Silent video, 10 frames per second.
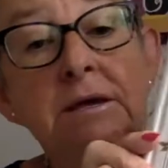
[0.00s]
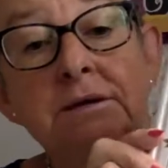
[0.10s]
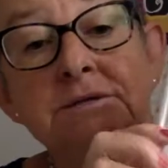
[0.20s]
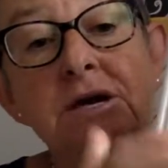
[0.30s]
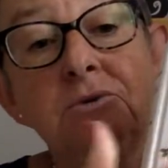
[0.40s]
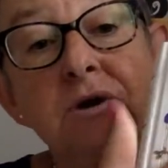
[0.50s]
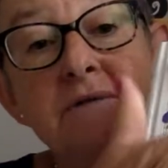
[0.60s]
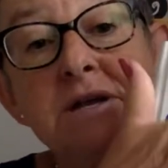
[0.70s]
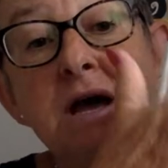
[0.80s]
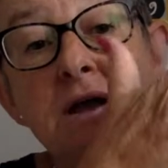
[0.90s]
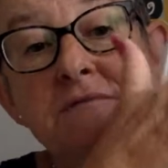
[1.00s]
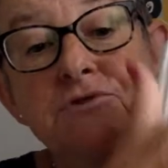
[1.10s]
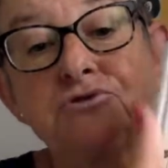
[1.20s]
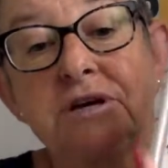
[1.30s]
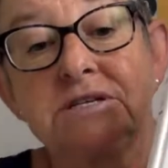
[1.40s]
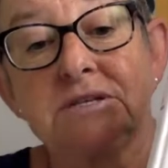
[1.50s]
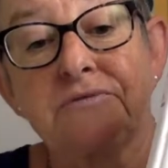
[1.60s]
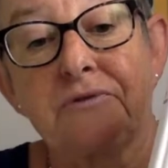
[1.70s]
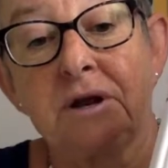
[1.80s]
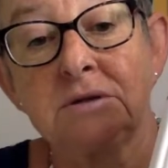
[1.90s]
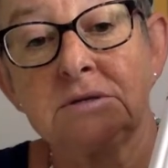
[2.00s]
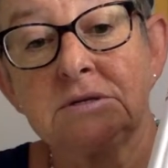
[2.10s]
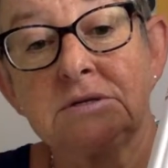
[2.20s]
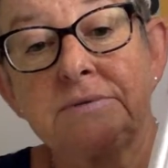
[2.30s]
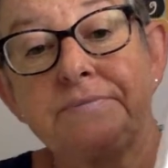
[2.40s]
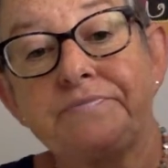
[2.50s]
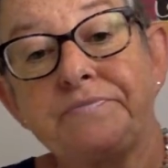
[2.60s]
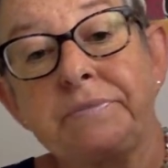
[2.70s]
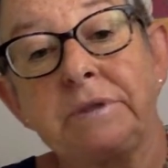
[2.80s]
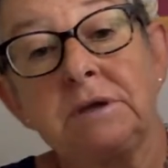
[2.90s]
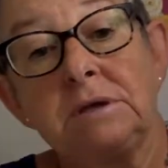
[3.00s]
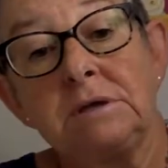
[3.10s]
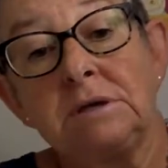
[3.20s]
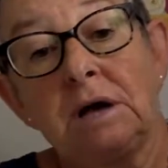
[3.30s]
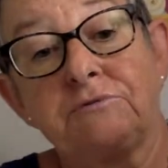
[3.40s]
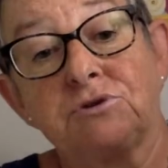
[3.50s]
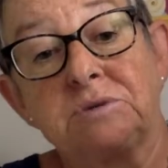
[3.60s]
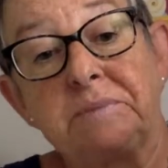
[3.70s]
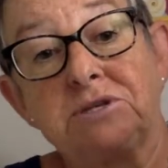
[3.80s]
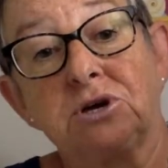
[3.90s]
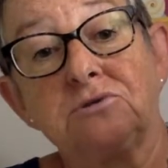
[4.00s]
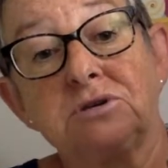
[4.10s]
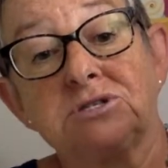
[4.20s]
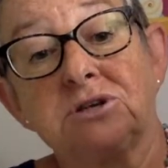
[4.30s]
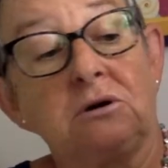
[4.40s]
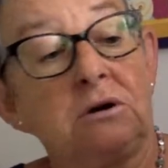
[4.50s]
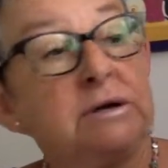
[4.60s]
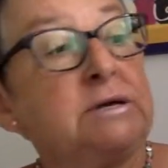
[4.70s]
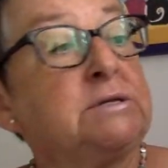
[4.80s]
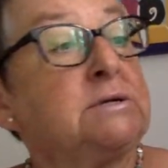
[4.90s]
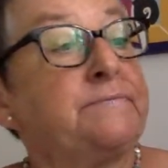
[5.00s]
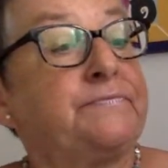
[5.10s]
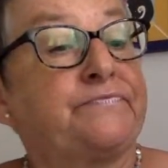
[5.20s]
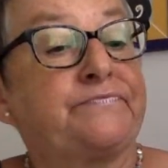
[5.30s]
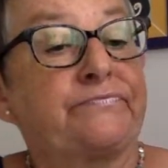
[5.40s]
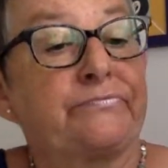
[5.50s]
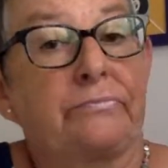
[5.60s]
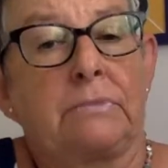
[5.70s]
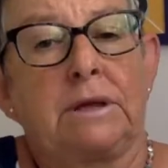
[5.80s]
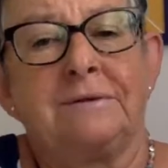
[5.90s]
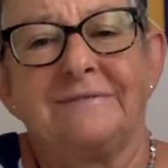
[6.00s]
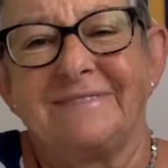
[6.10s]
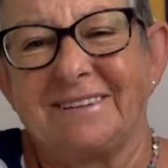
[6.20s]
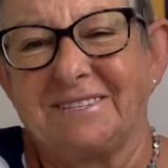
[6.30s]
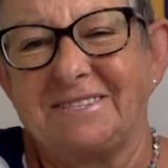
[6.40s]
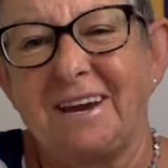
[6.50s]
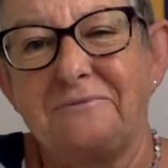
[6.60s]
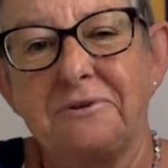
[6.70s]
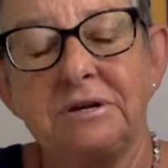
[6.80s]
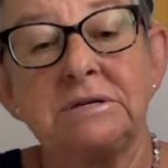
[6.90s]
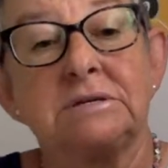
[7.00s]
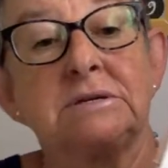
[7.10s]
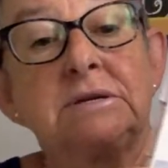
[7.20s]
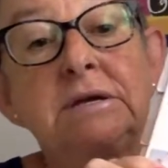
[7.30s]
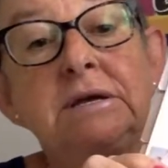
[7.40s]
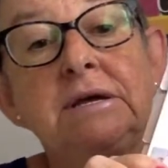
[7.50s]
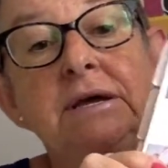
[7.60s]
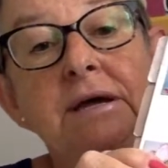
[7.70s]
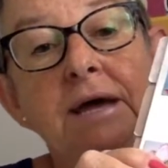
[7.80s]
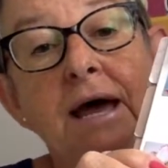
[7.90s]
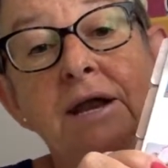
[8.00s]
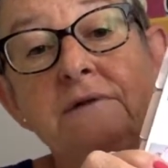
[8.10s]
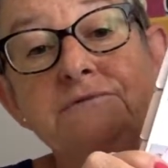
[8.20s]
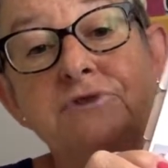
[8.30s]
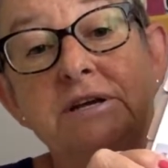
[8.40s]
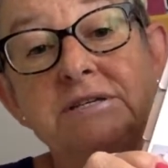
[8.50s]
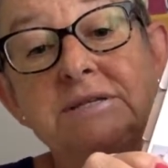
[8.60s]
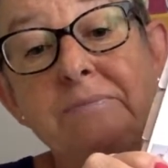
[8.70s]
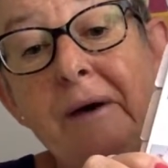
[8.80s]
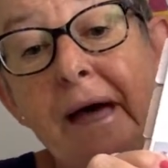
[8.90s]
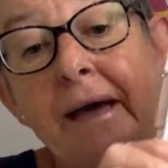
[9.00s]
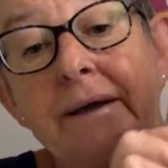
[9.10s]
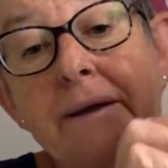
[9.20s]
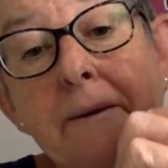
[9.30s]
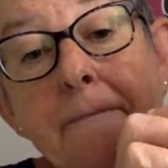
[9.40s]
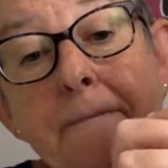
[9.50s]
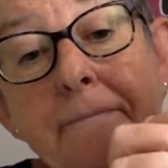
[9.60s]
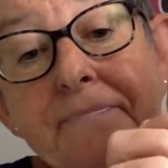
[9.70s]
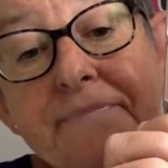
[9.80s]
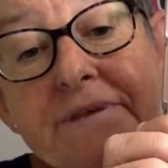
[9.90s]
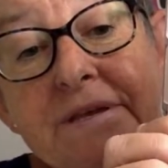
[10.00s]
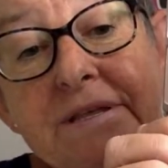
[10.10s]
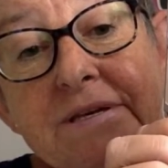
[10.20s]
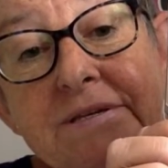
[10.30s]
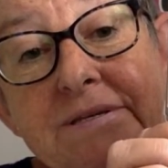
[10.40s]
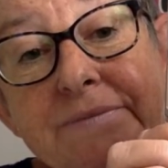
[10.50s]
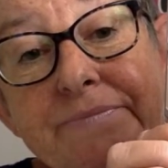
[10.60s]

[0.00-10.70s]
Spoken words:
So what have I done? I've dressed the front. I've got a bit on the side. Doesn't sound right, does it? And I've dressed the back. See this?